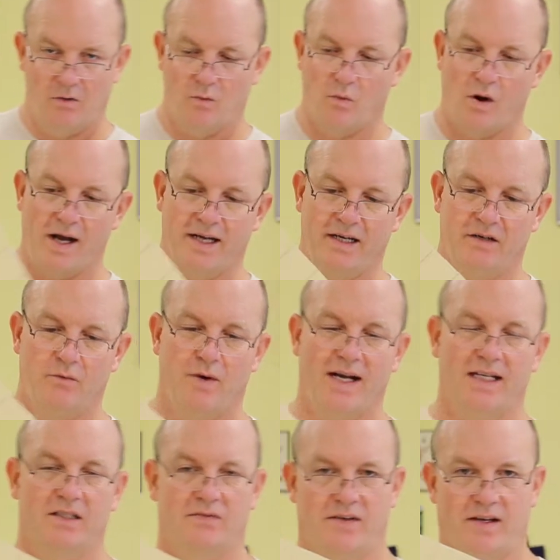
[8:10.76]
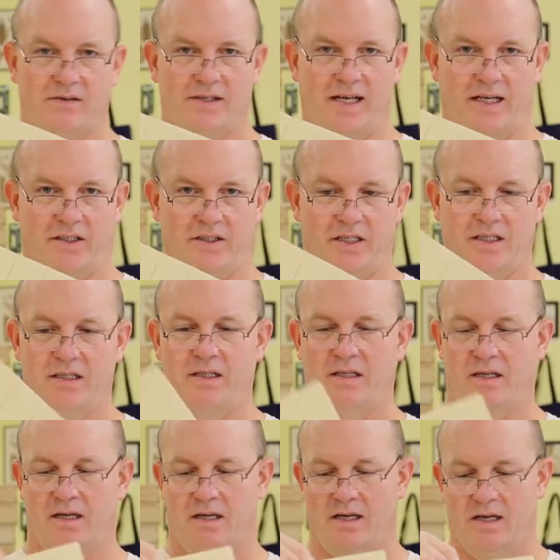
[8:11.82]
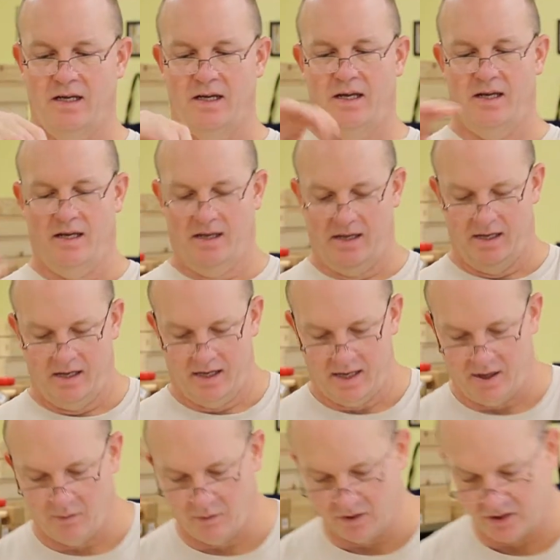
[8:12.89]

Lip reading: wired wax foundation, and we'll